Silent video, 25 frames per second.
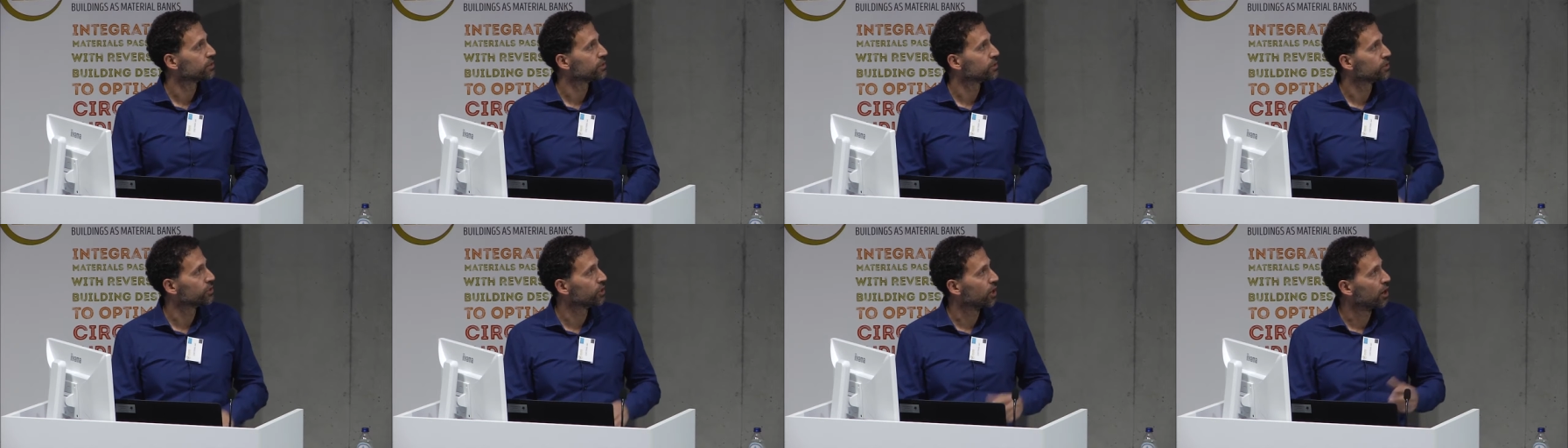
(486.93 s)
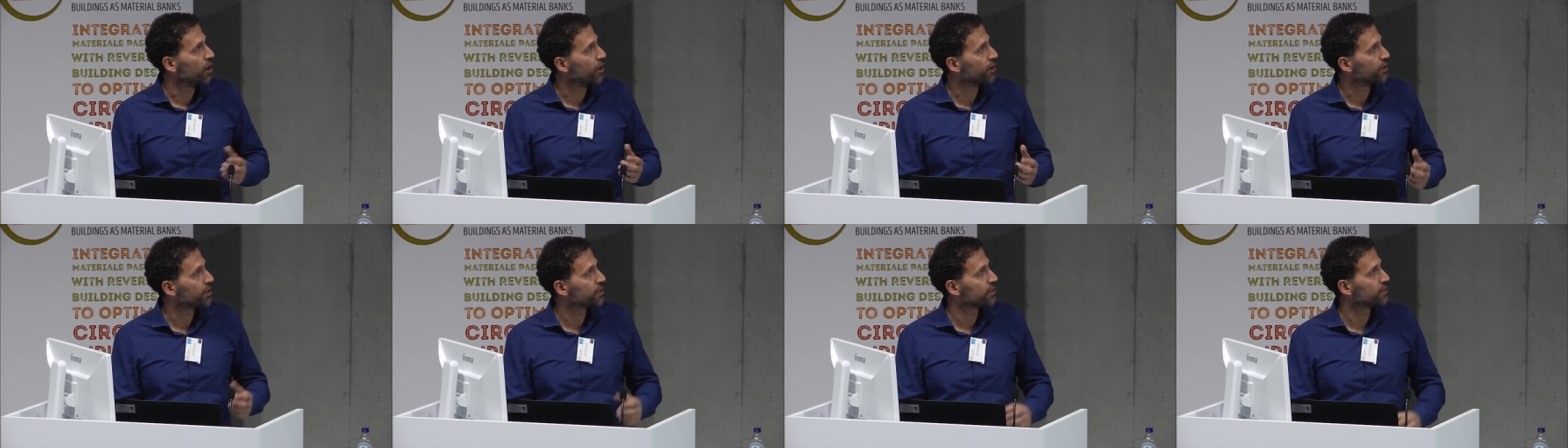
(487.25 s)
the
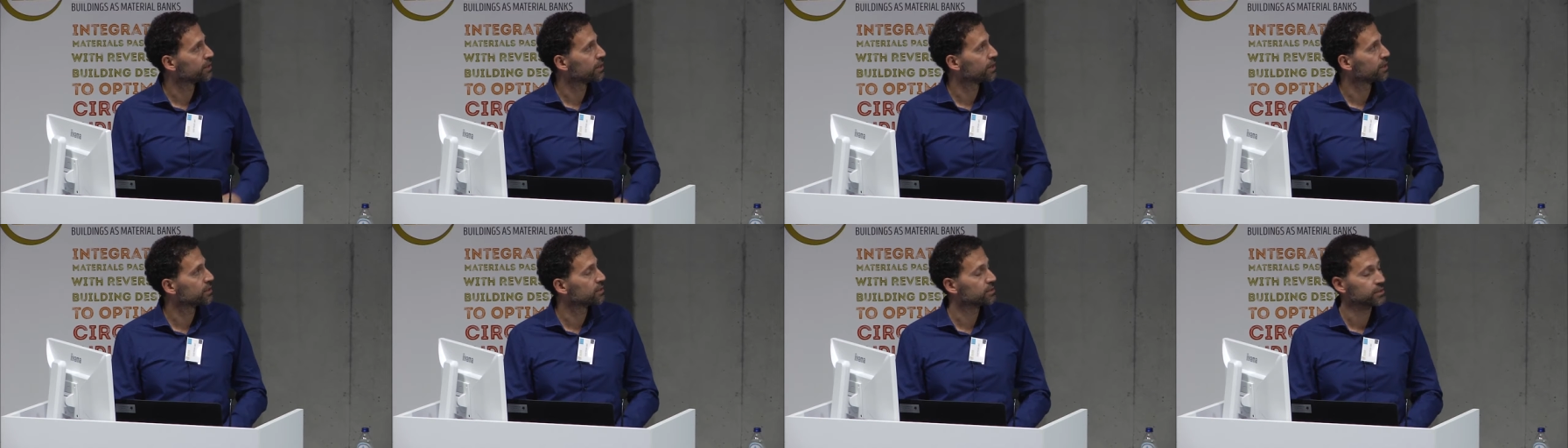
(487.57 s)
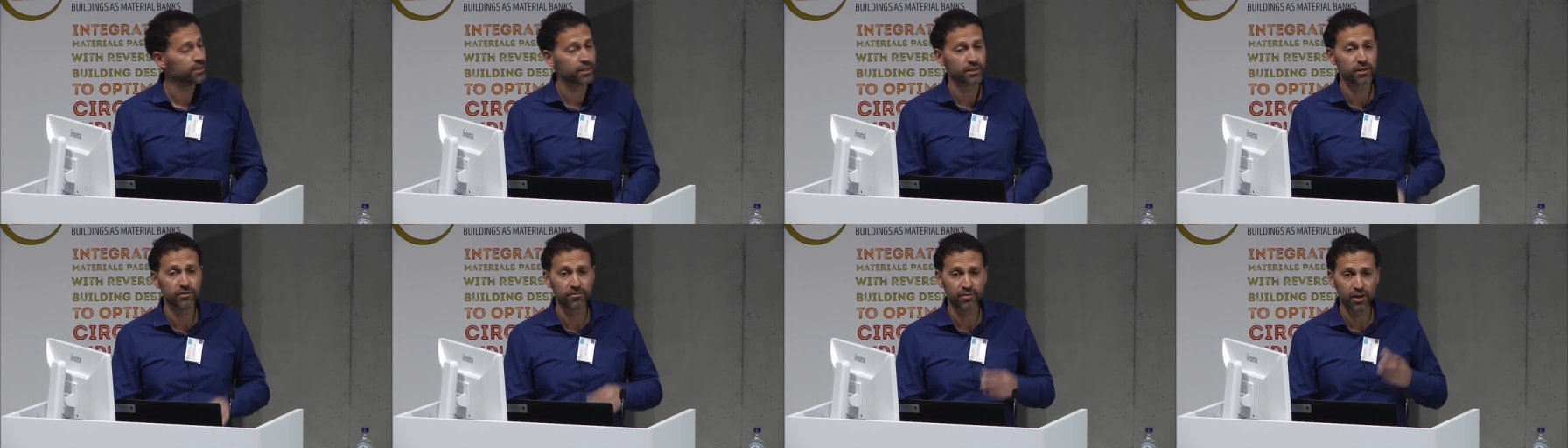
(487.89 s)
architects,
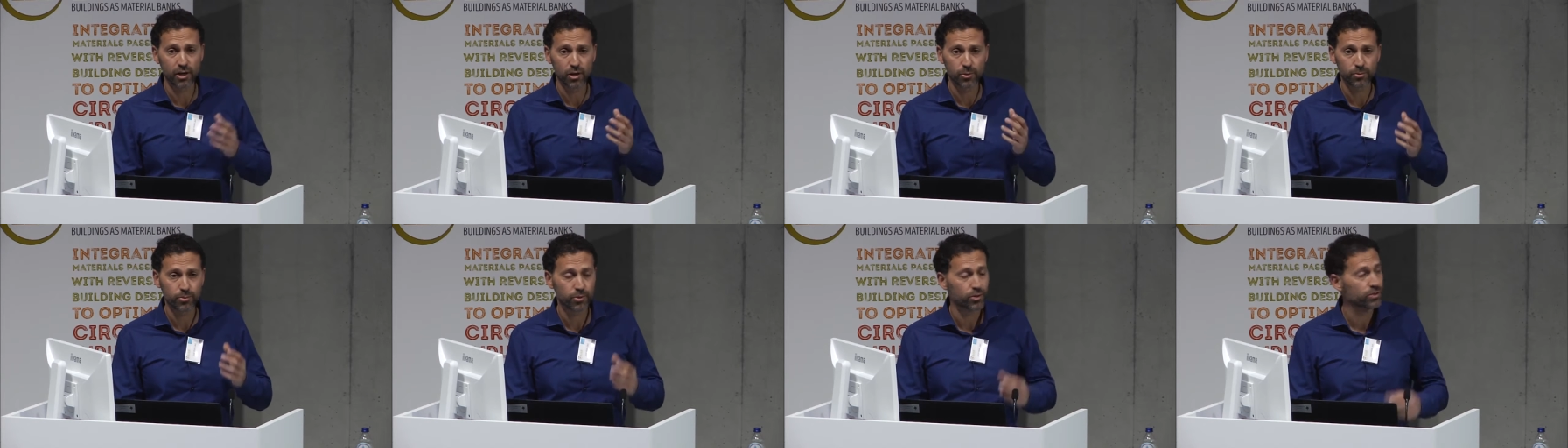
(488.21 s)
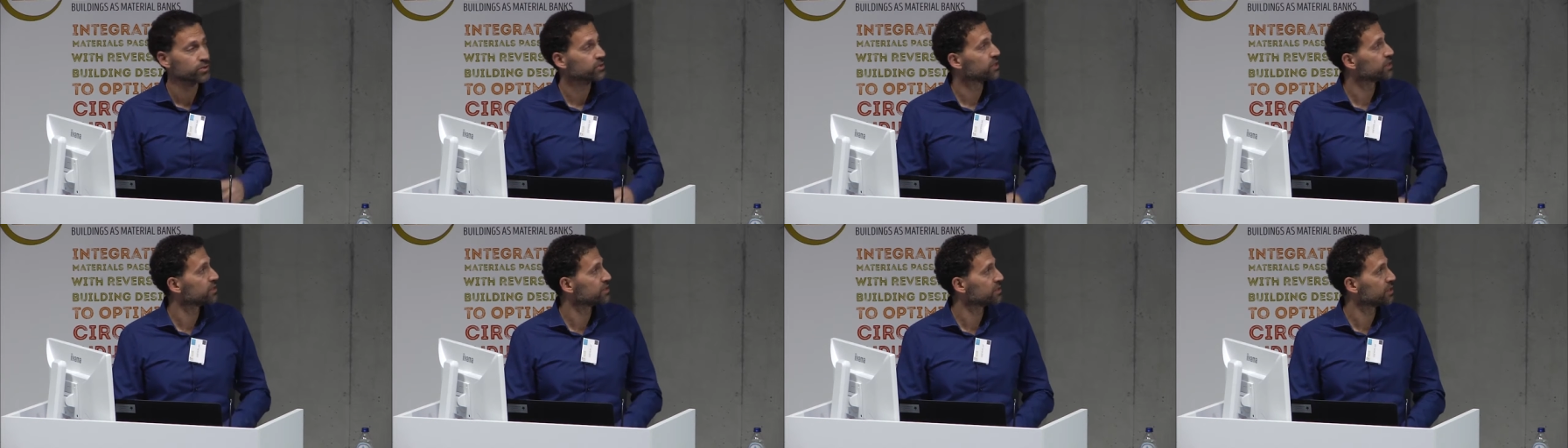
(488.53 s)
the
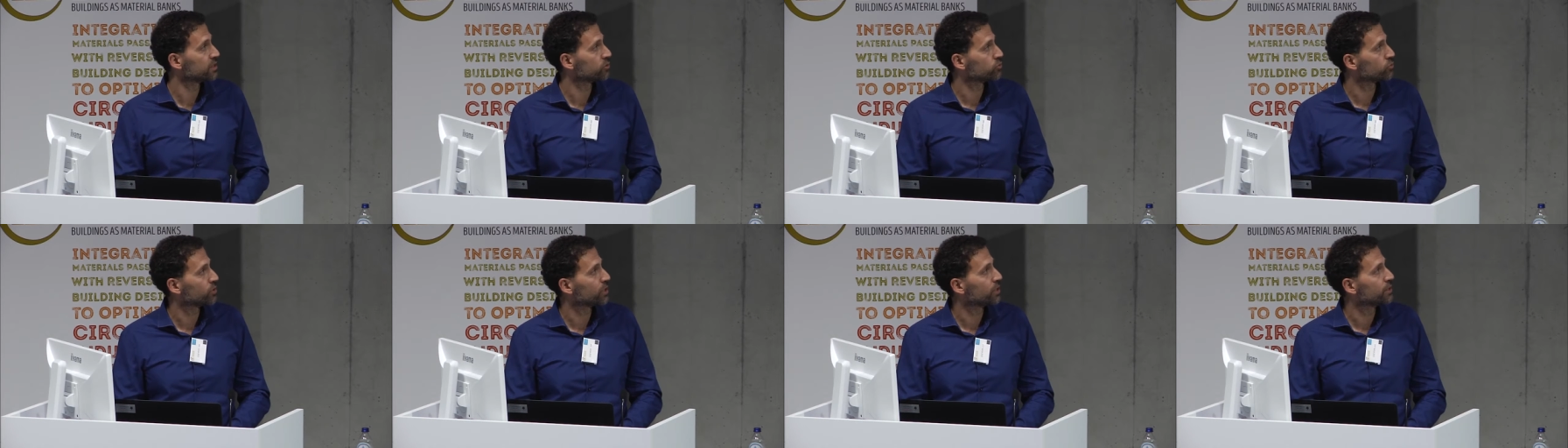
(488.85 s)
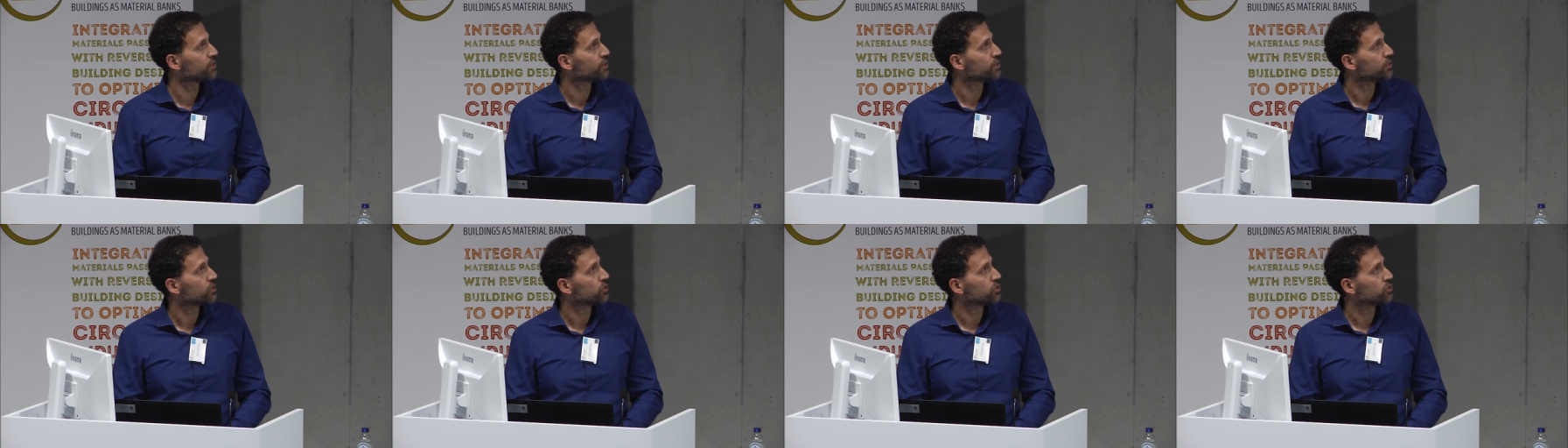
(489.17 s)
developers, et cetera.
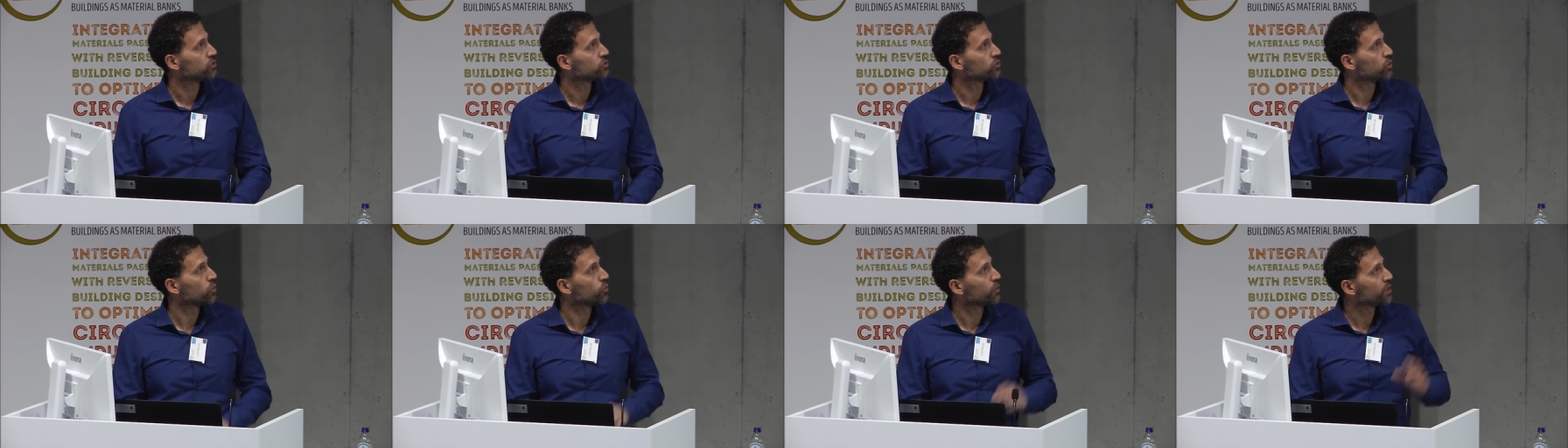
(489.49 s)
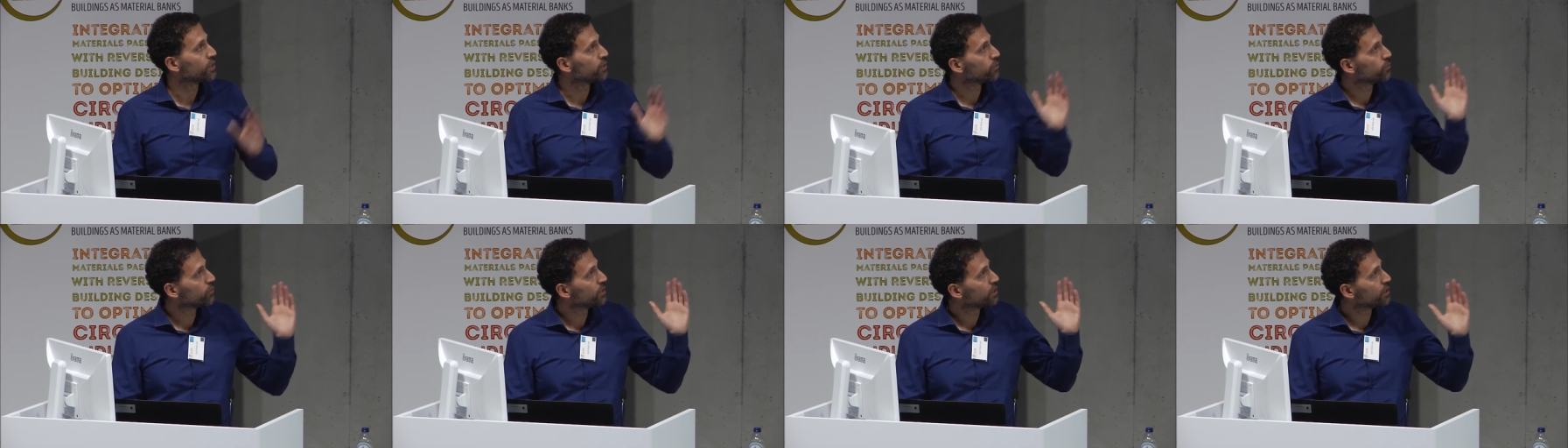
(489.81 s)
So
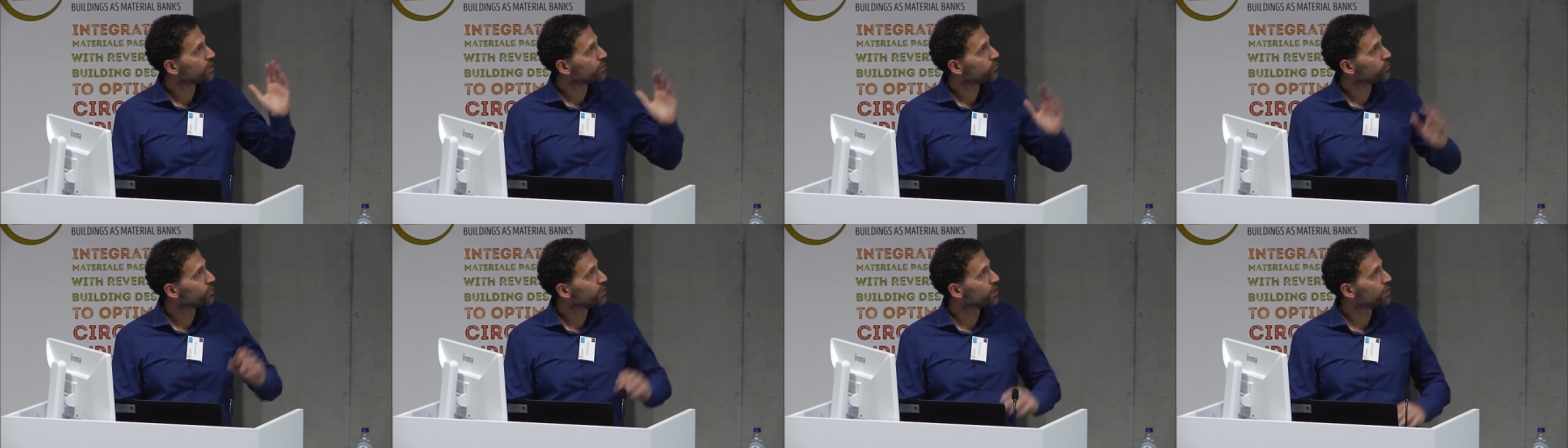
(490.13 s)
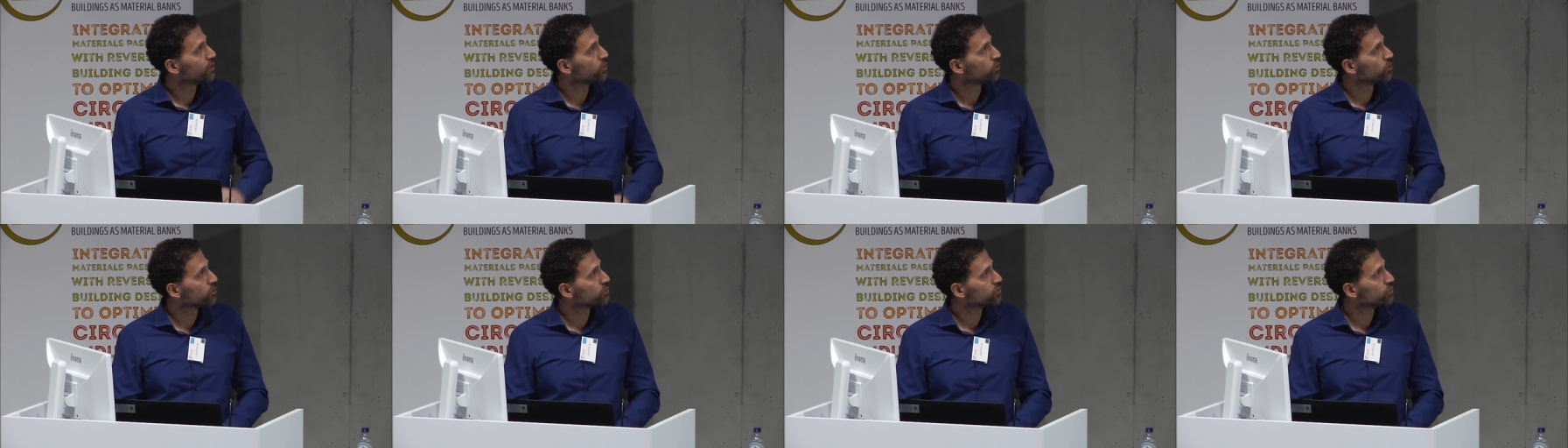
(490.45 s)
we, we, we
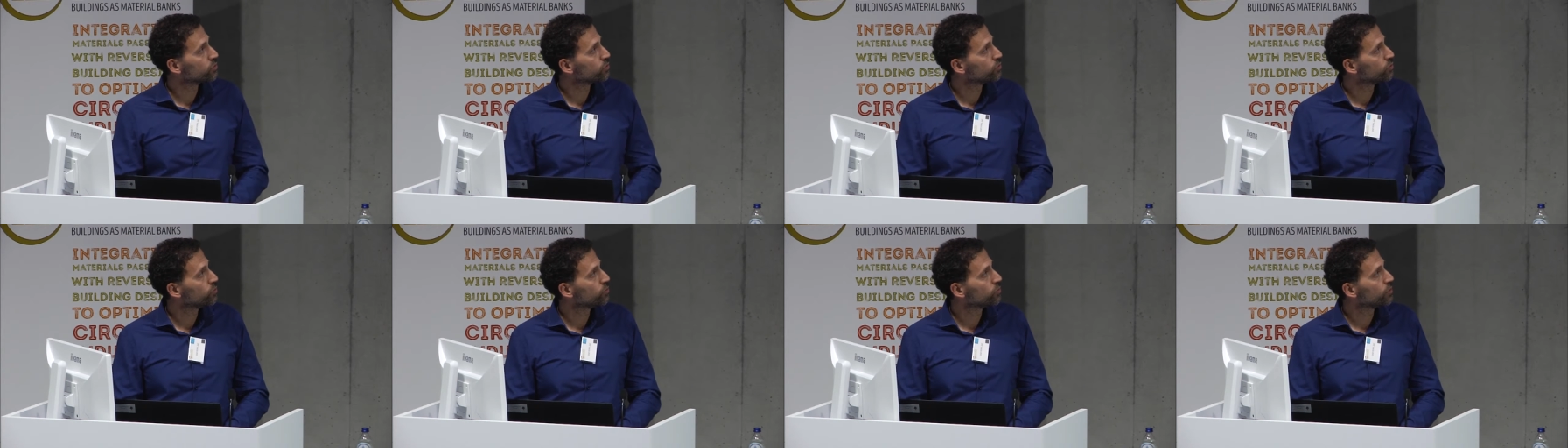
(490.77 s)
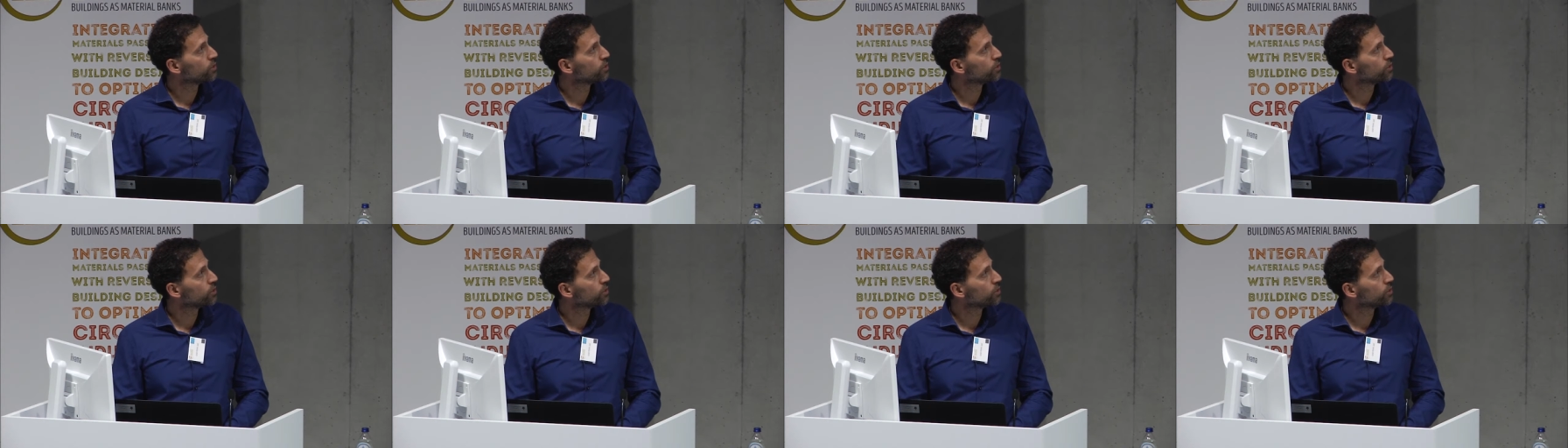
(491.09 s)
also